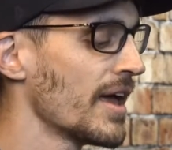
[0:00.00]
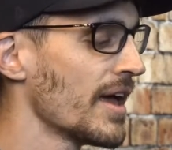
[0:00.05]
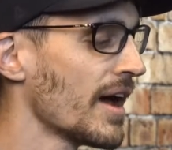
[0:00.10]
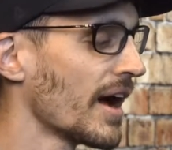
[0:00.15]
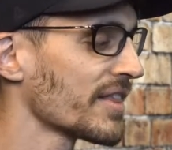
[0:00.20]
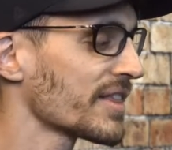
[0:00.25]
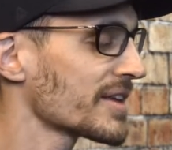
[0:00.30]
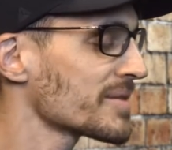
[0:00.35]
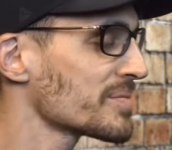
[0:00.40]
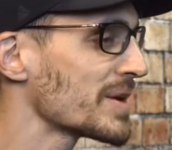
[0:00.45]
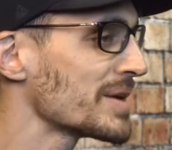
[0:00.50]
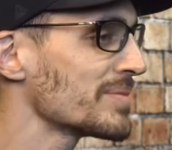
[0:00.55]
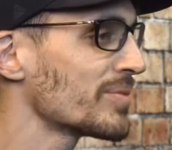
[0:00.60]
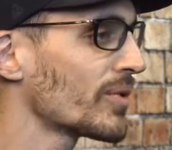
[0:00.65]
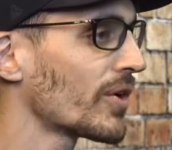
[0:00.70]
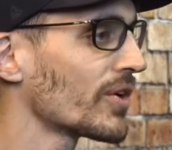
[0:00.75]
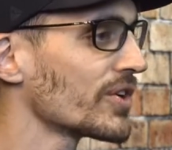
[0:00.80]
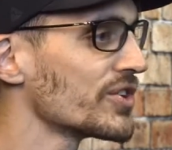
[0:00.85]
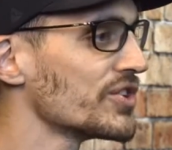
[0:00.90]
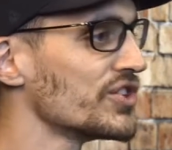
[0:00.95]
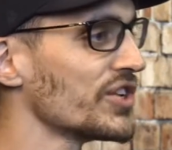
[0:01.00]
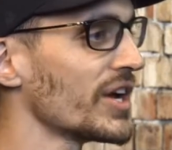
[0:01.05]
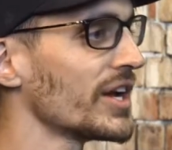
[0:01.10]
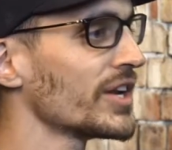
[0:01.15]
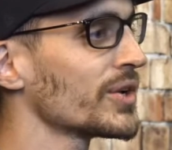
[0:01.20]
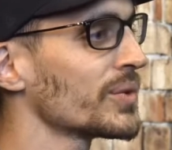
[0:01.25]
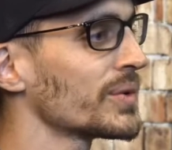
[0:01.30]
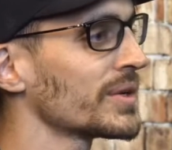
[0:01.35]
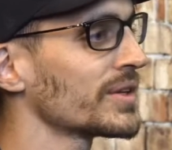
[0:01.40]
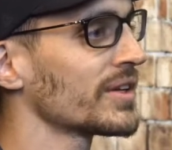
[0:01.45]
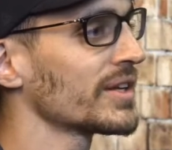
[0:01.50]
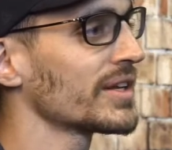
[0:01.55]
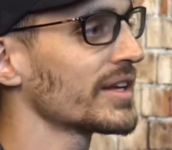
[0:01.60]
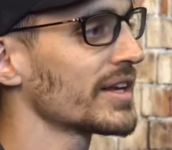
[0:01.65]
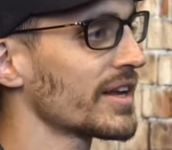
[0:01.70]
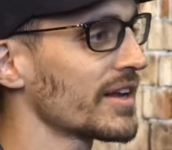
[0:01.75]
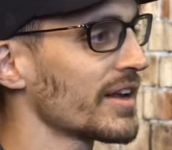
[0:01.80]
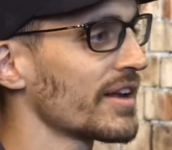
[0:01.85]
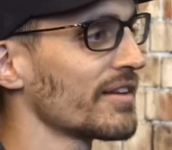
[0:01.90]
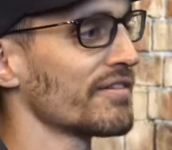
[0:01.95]
I think people are genuinely
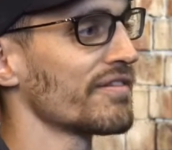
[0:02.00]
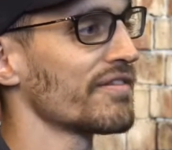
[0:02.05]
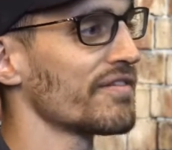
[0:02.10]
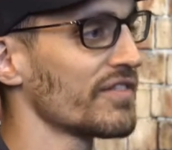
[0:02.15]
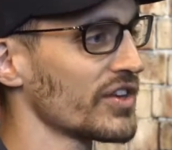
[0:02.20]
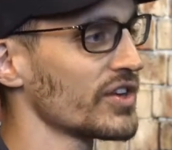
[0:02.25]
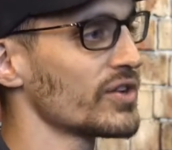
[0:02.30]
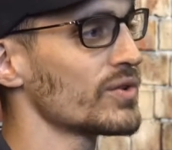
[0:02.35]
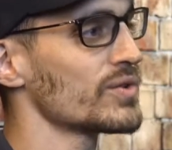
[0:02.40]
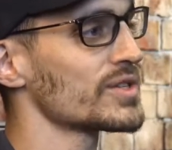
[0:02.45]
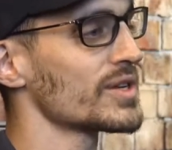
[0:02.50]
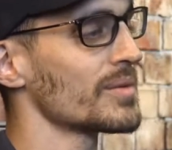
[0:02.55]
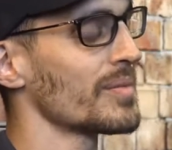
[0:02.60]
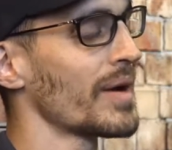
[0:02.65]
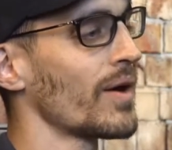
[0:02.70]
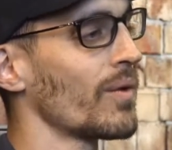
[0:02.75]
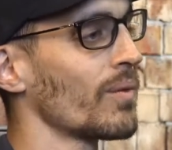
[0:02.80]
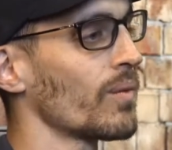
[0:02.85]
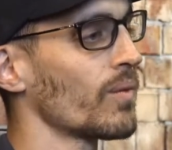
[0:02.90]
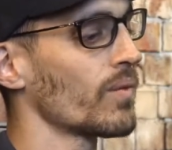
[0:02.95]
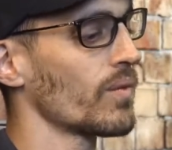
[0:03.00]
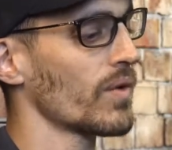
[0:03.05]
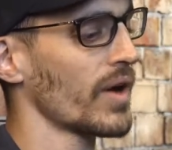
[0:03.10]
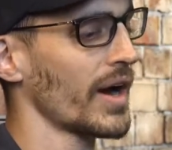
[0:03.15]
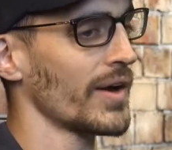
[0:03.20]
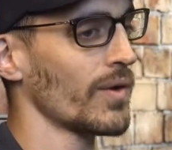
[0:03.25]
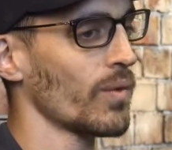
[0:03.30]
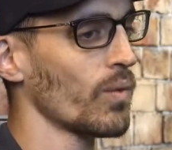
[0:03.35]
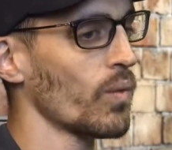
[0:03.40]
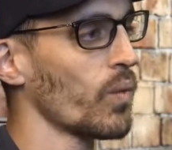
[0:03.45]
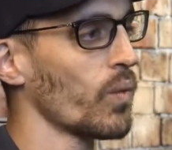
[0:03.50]
confused about kind of